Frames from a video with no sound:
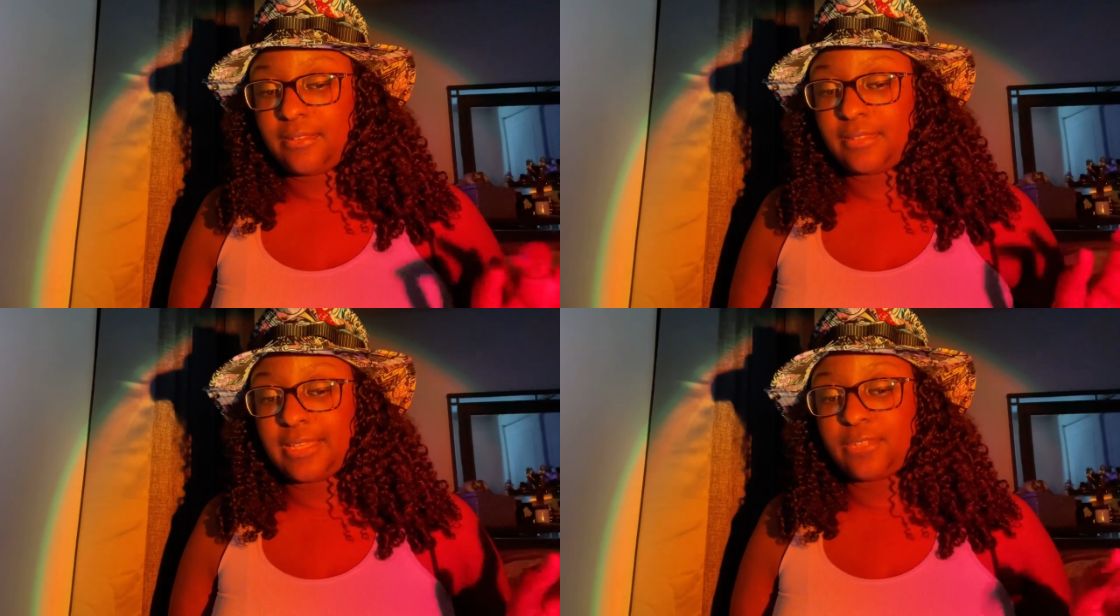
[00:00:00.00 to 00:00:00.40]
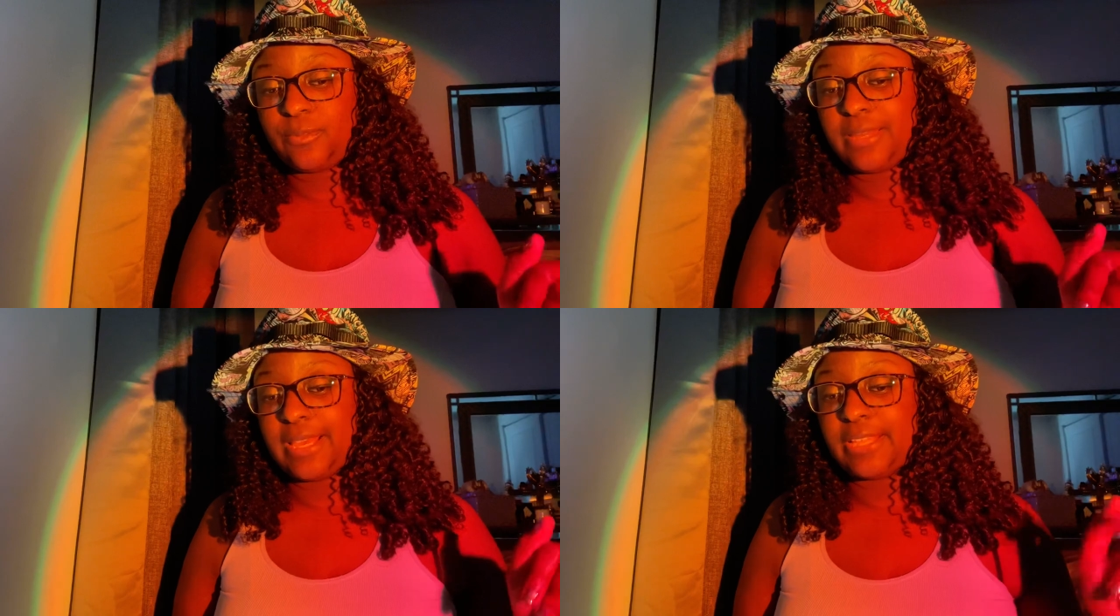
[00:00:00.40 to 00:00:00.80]
Next
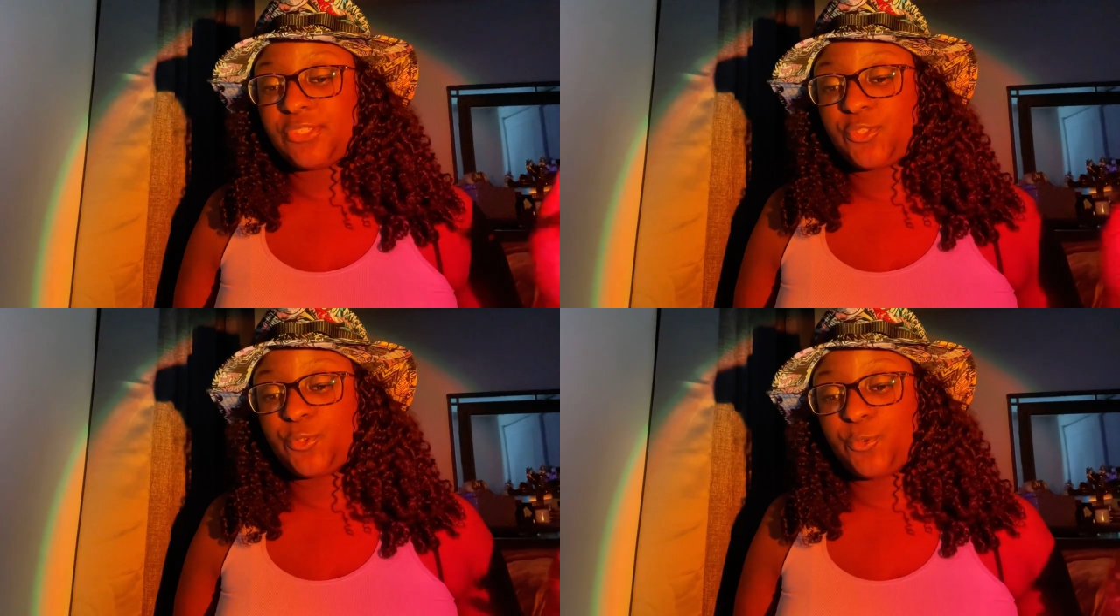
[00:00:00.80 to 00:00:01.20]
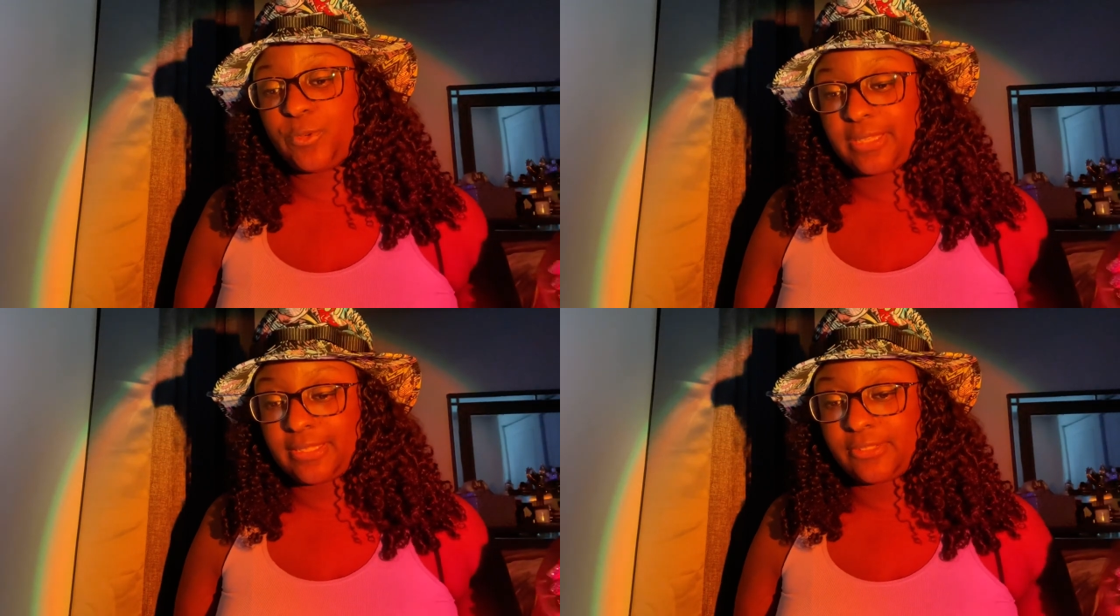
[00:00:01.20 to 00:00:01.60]
we got
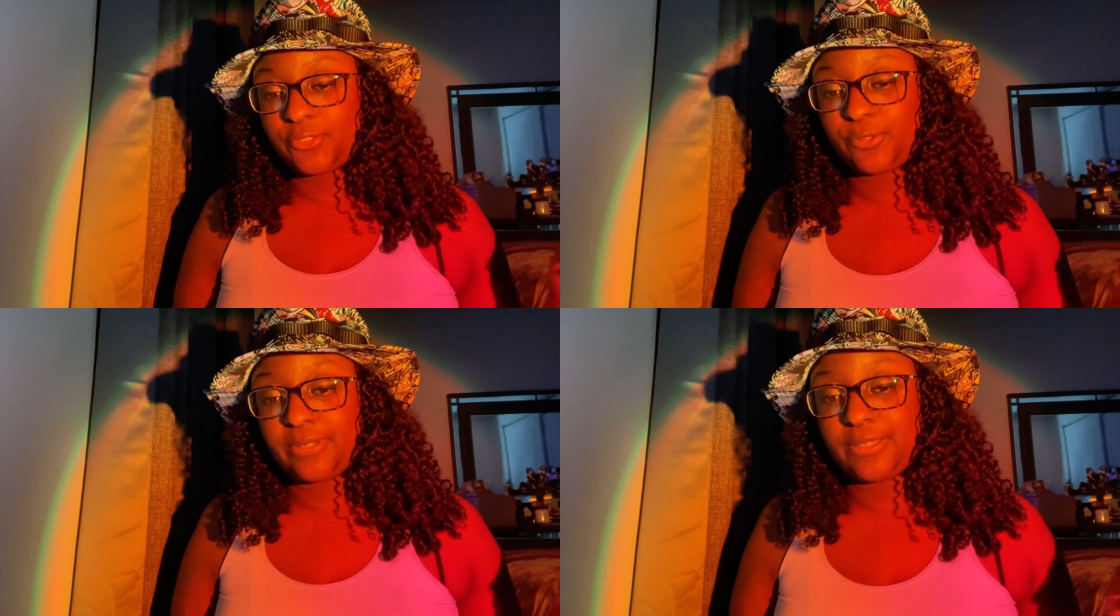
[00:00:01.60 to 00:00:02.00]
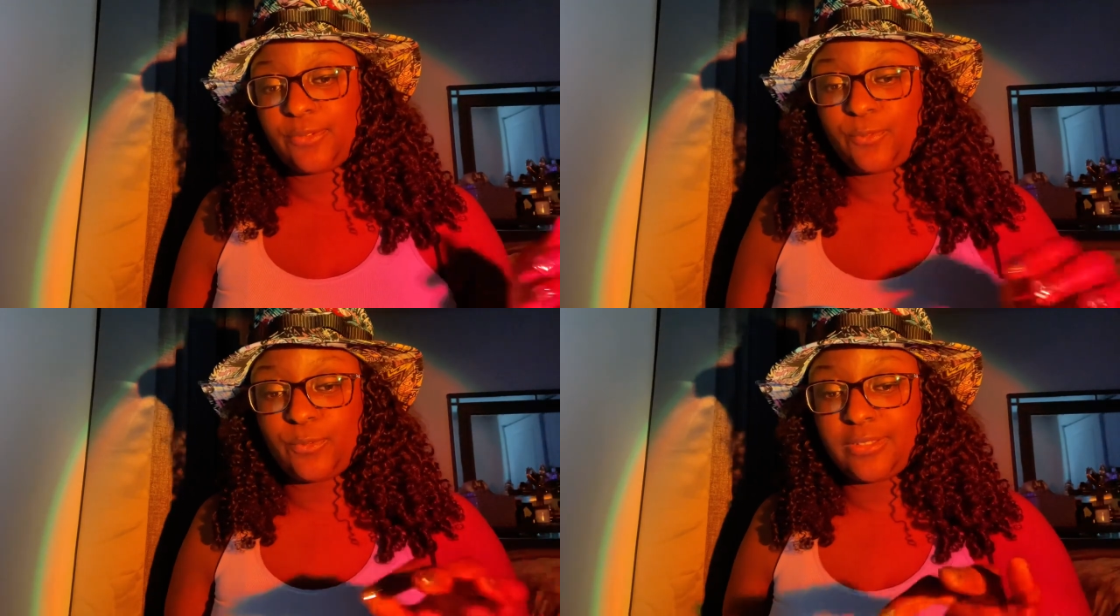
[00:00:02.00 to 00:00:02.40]
Trent
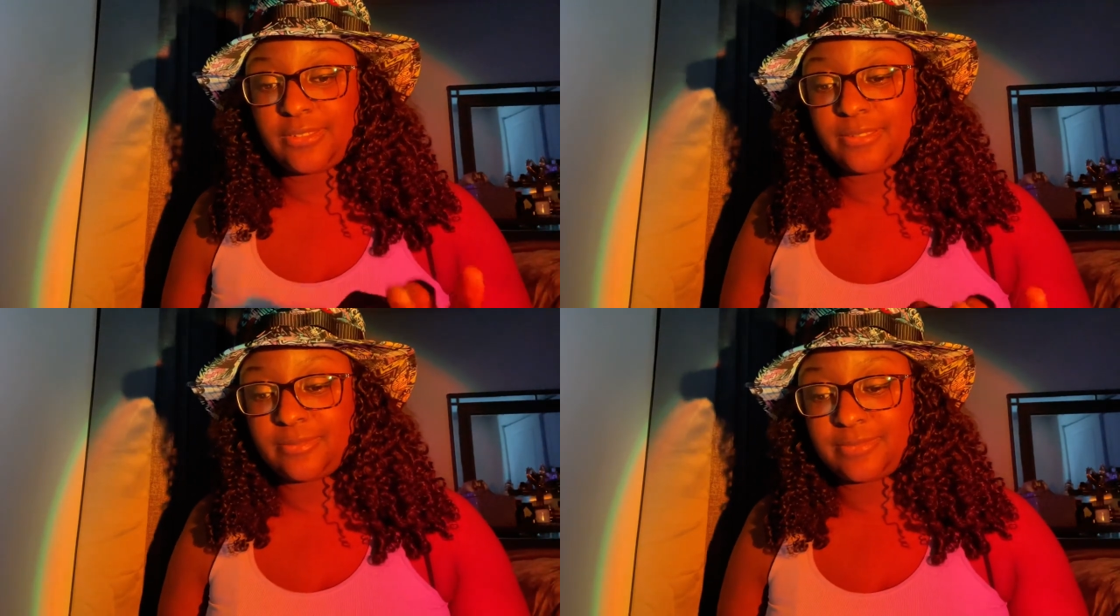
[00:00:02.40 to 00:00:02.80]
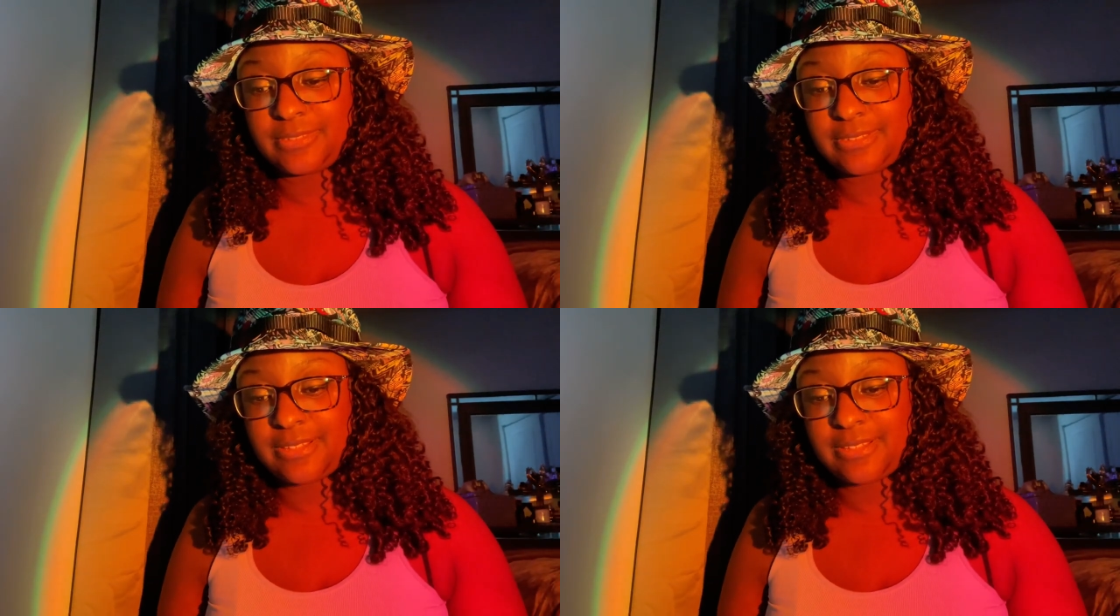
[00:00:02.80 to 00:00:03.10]
Williams.